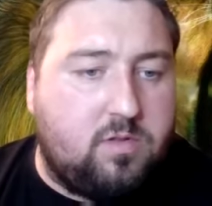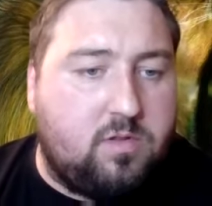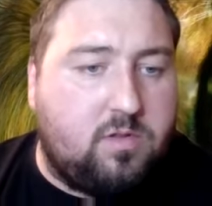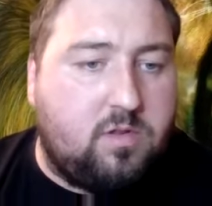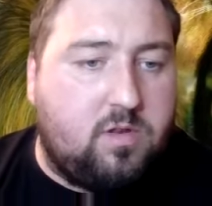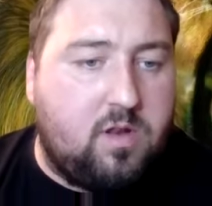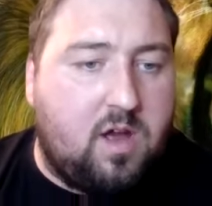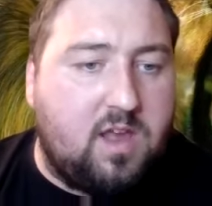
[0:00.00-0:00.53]

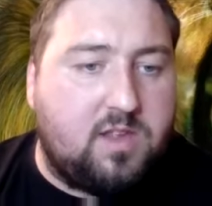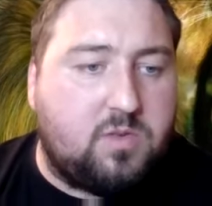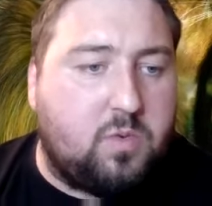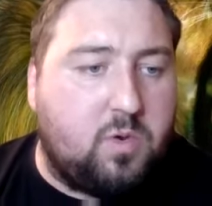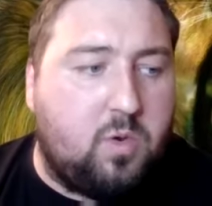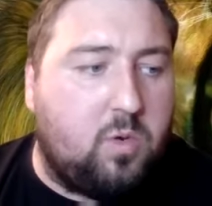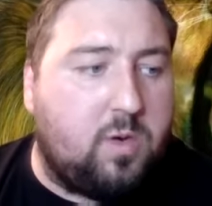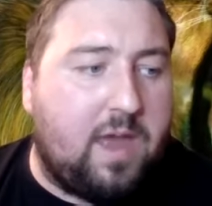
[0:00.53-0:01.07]
the knights
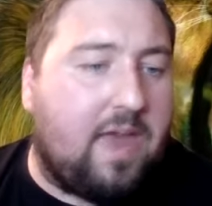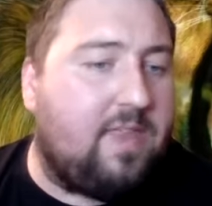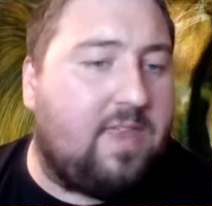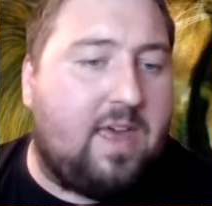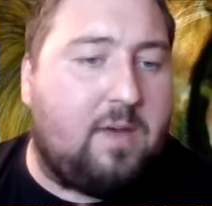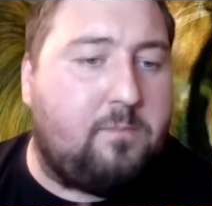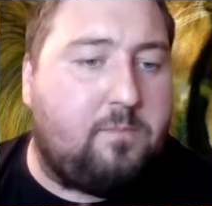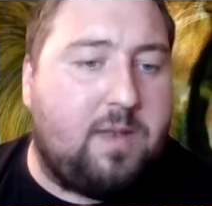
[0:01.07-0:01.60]
would all get
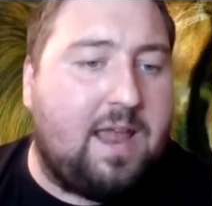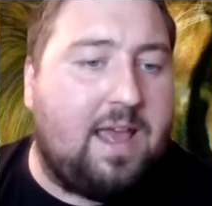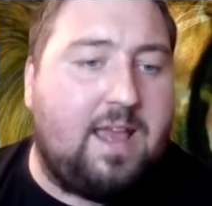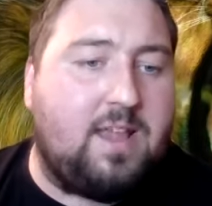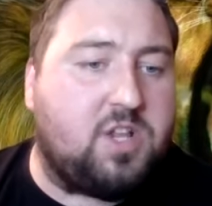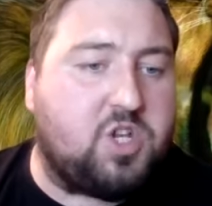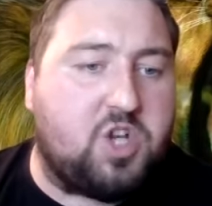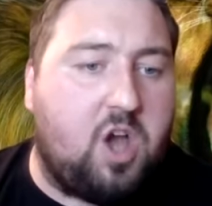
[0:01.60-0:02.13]
their
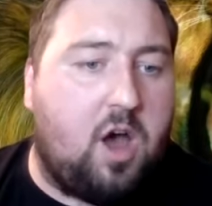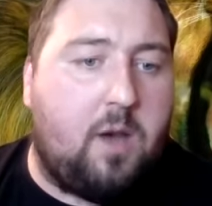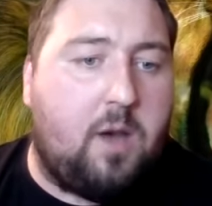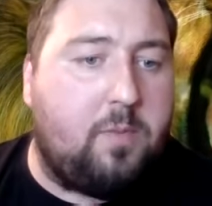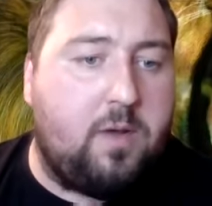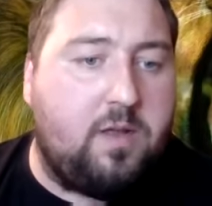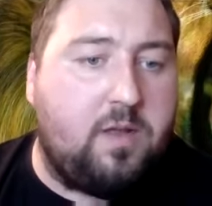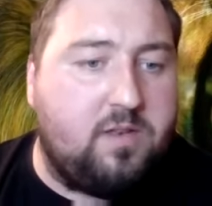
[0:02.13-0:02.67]
blades
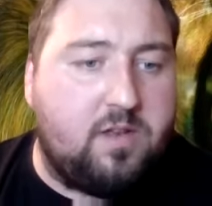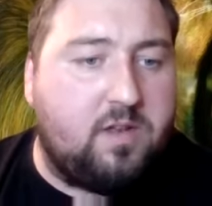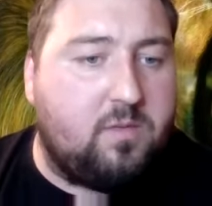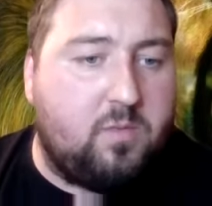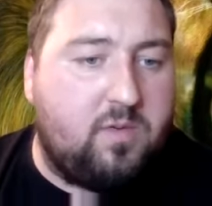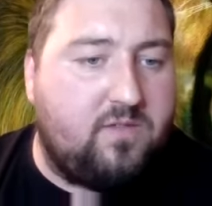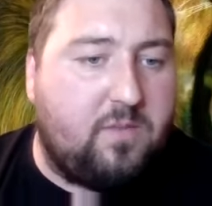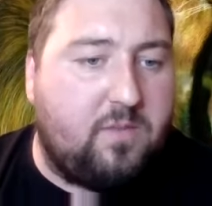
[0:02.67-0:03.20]
sharpened
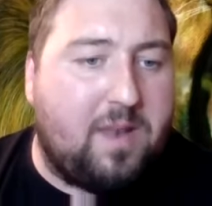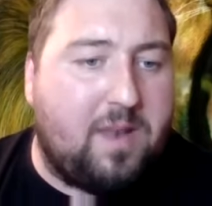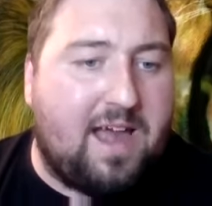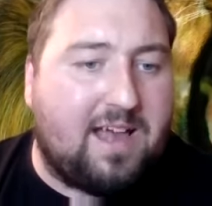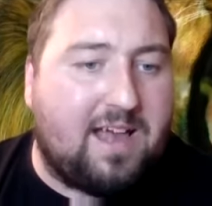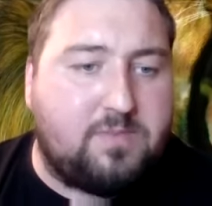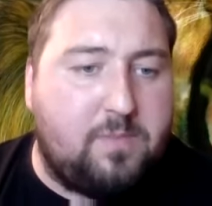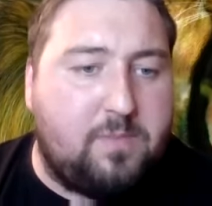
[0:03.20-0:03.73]
with a
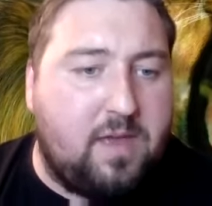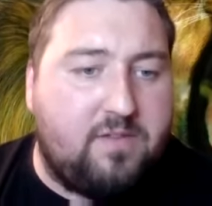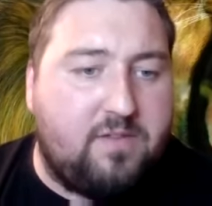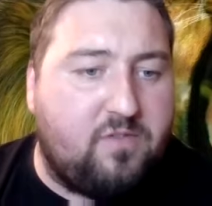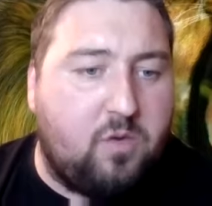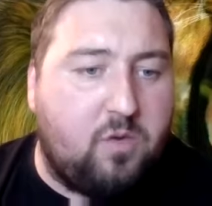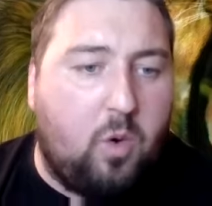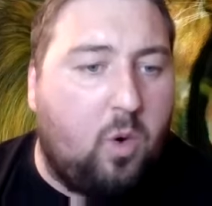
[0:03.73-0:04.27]
blacksmith,
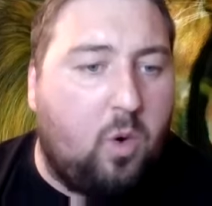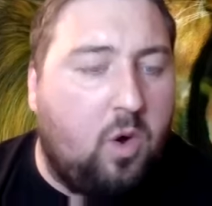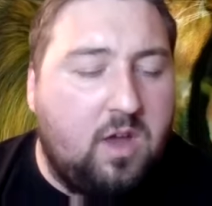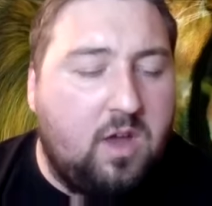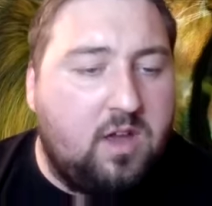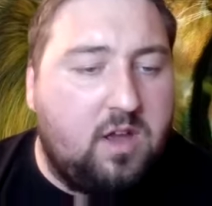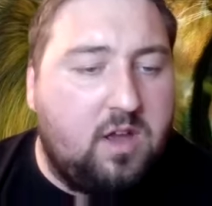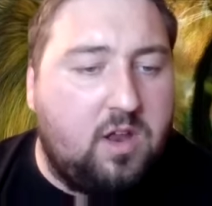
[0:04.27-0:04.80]
or
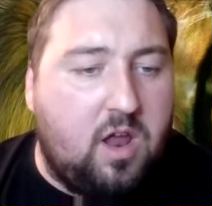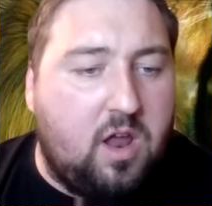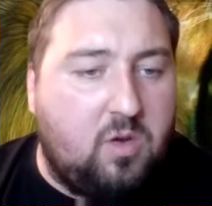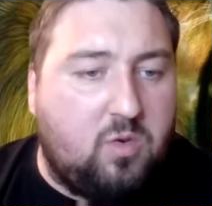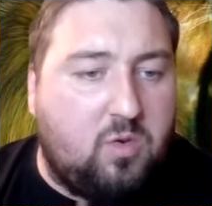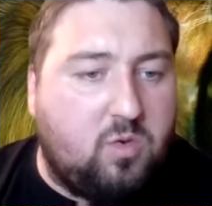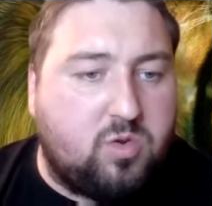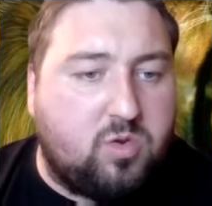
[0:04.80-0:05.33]
you know,
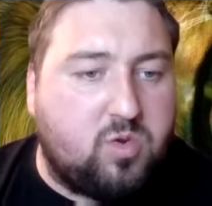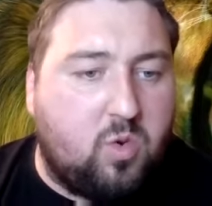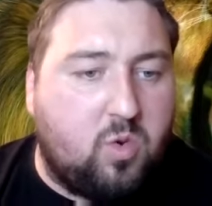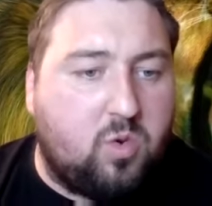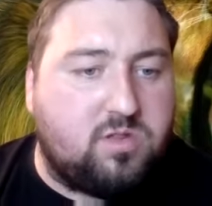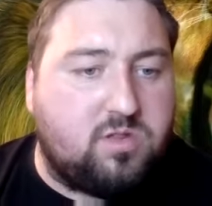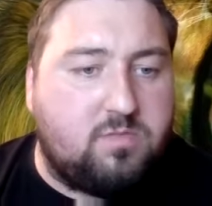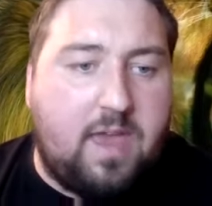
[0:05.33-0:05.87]
or
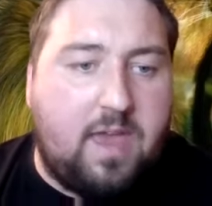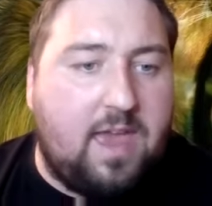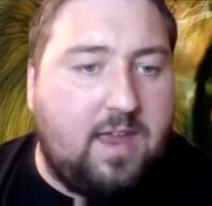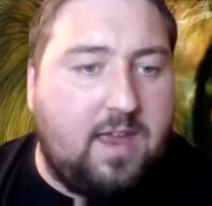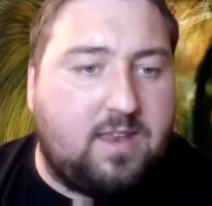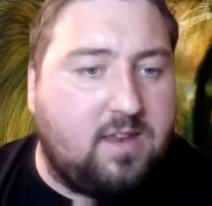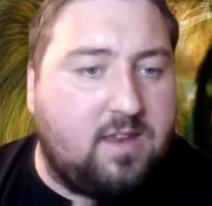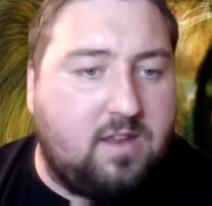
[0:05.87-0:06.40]
swords
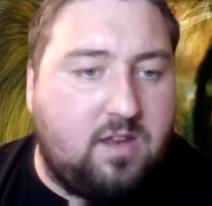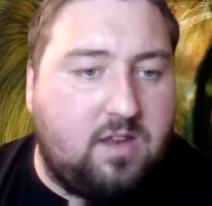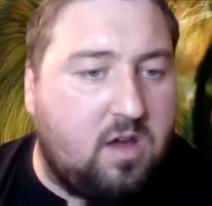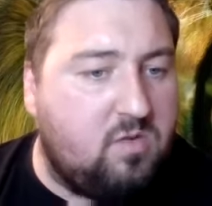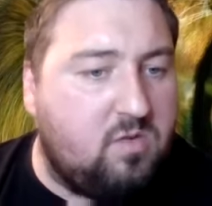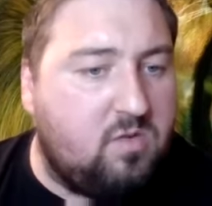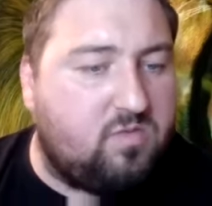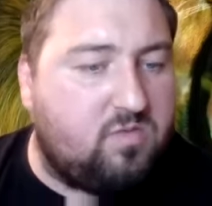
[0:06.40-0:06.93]
made, you
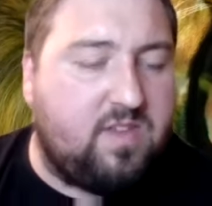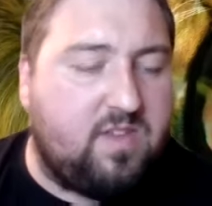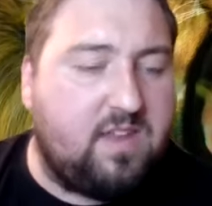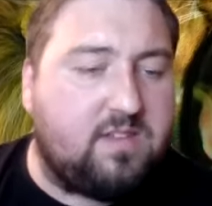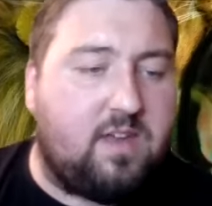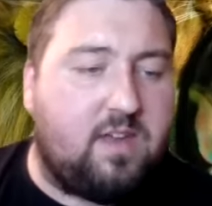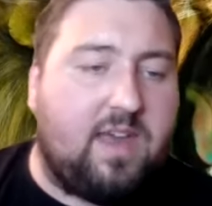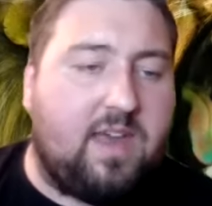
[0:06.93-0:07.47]
know
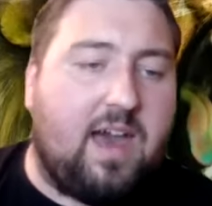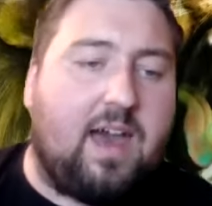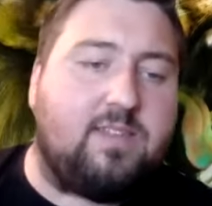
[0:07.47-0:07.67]
things like that.